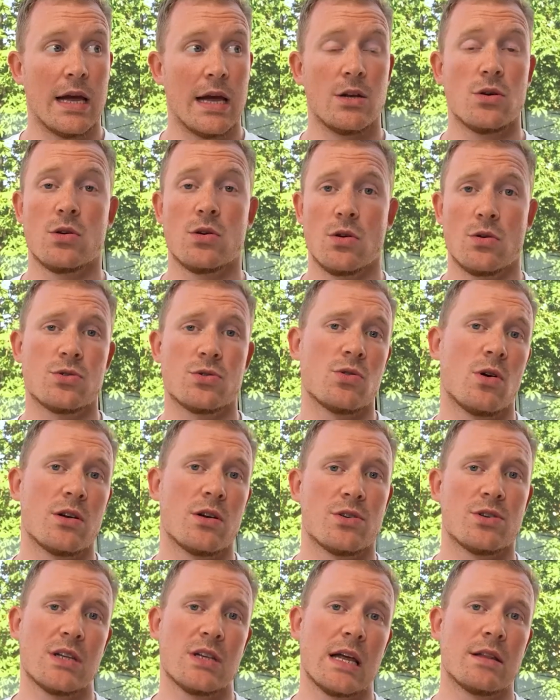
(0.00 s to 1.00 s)
And you can also
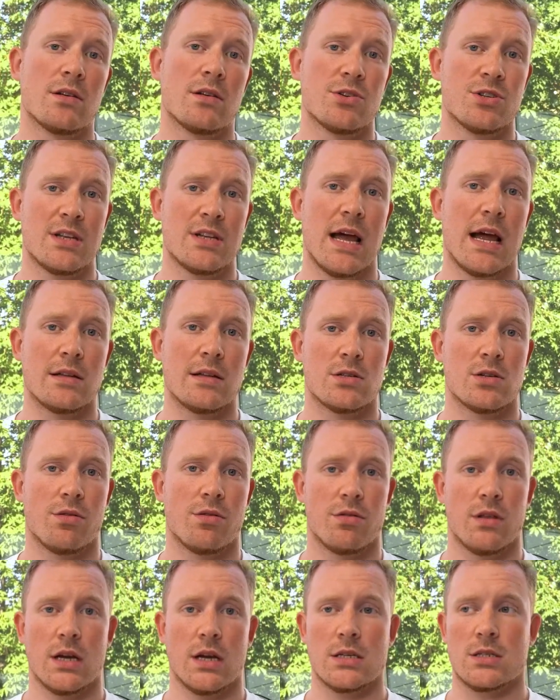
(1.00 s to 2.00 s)
understand their stance on
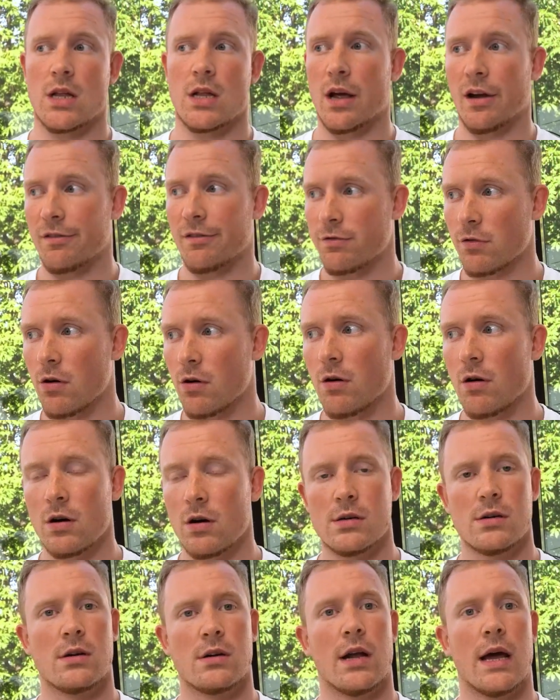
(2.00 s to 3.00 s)
things like fraud
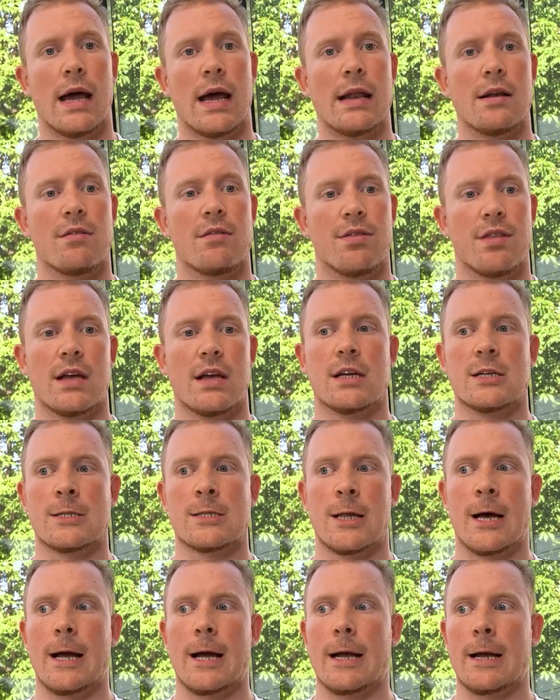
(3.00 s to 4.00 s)
and things
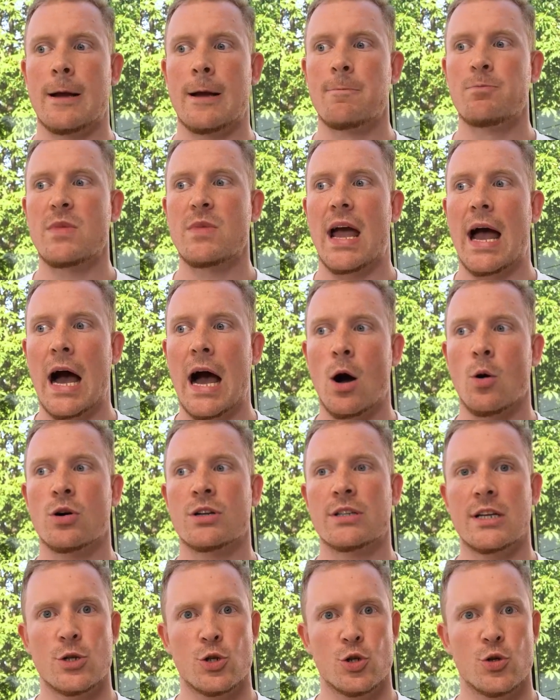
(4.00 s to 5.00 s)
like how are
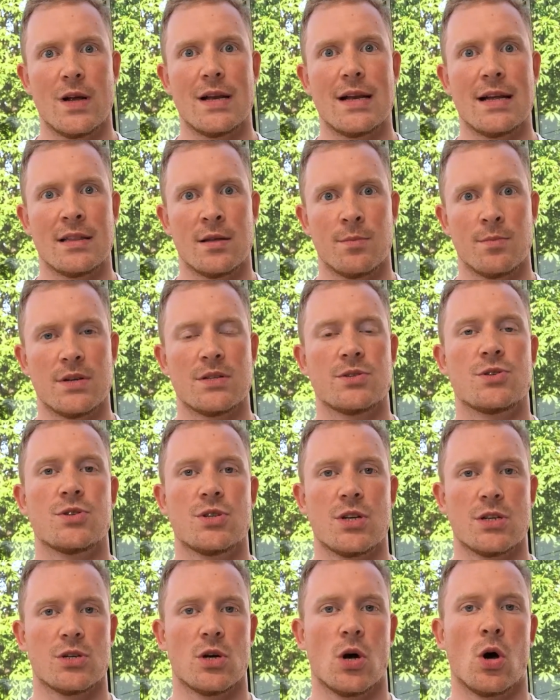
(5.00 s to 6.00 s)
they treating the
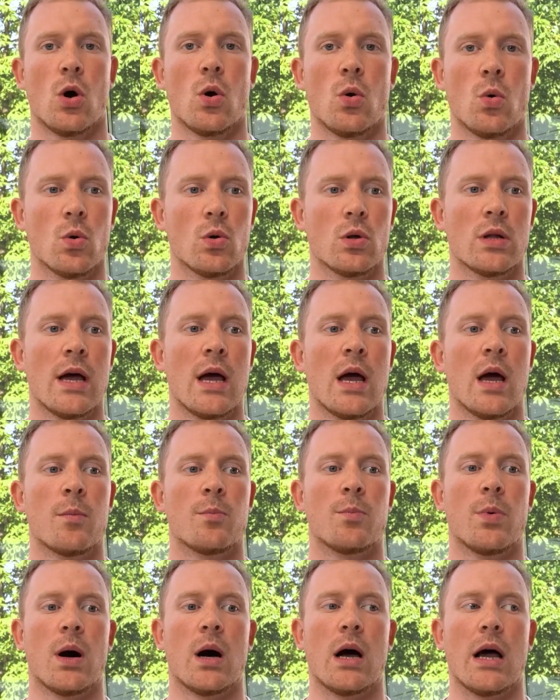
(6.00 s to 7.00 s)
business as a whole
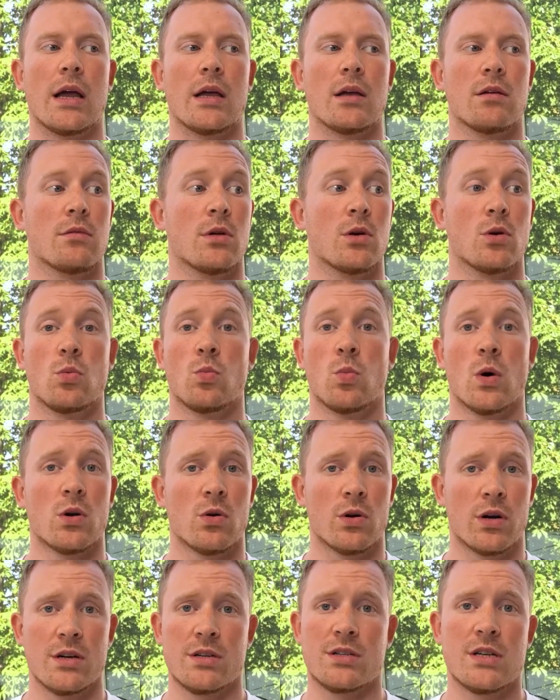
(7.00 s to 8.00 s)
by, what
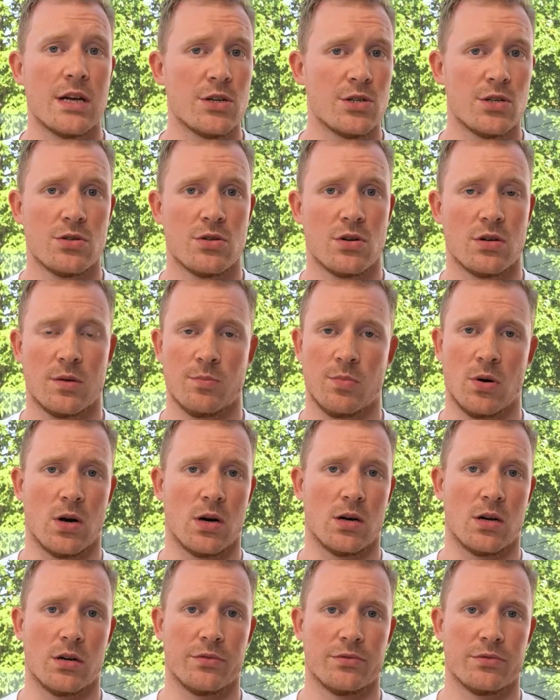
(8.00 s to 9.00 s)
organizations are they
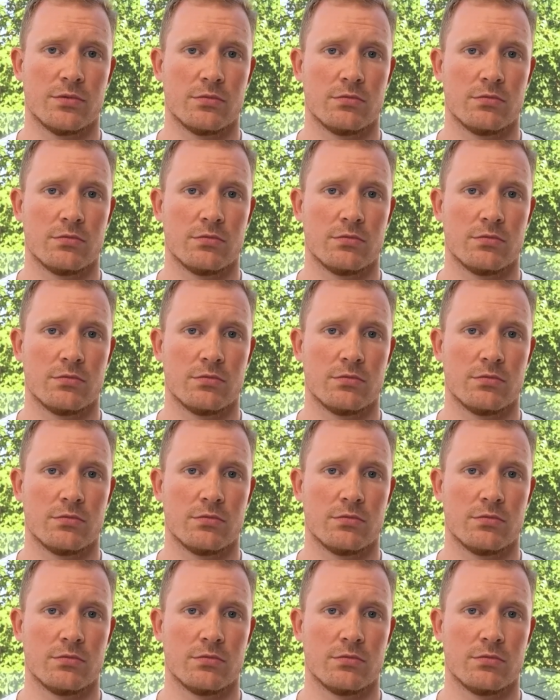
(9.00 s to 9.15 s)
part of?